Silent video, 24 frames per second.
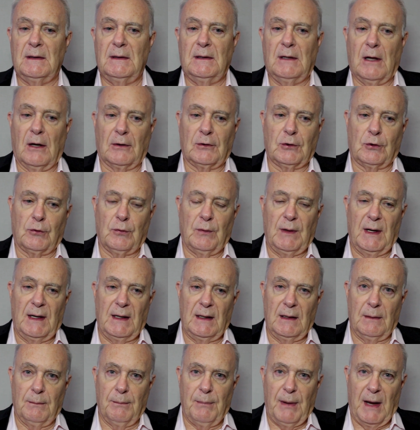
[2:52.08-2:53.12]
not
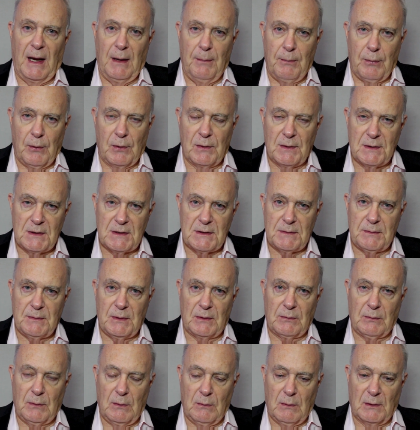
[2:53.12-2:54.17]
creating papers,
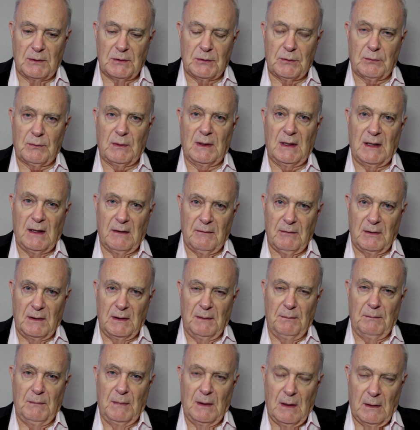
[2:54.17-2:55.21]
but we want to really have
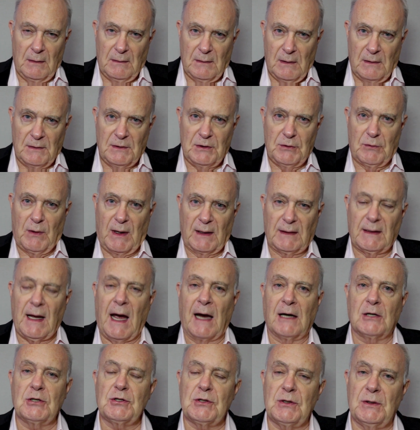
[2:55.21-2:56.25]
a direct
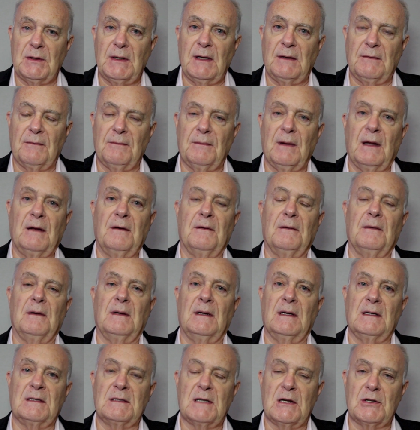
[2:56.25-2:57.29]
action
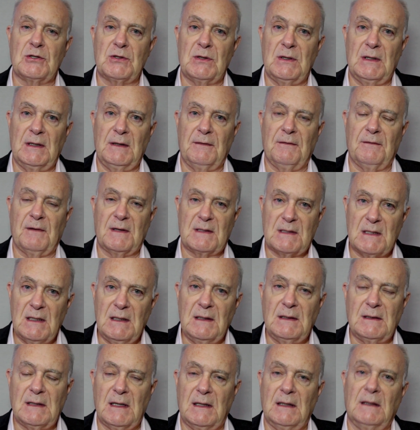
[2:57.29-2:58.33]
and essentially
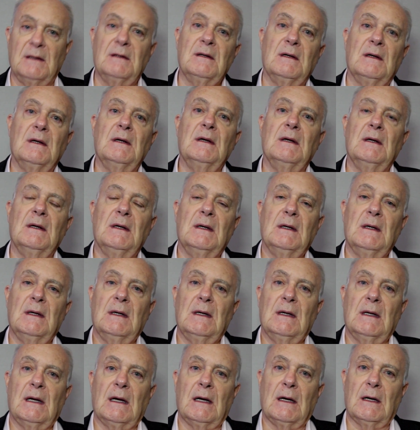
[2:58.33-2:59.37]
facilitate
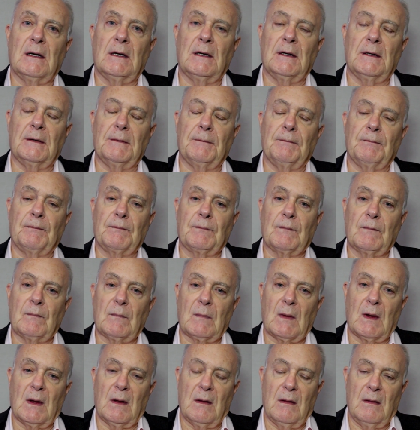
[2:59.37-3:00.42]

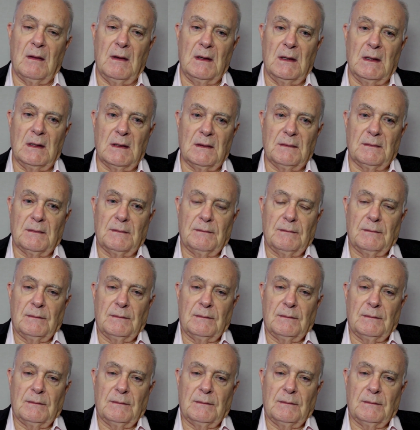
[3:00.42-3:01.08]
the